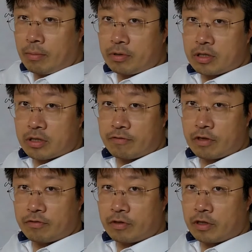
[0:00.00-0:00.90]
properties
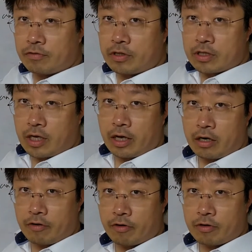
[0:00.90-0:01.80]
of this
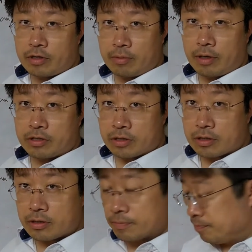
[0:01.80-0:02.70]
cantilever
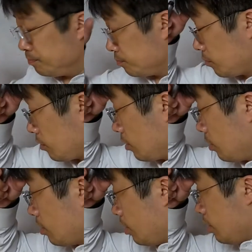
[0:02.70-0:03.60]
dimensions.
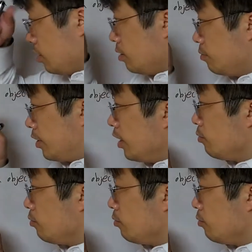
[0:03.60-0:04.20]
But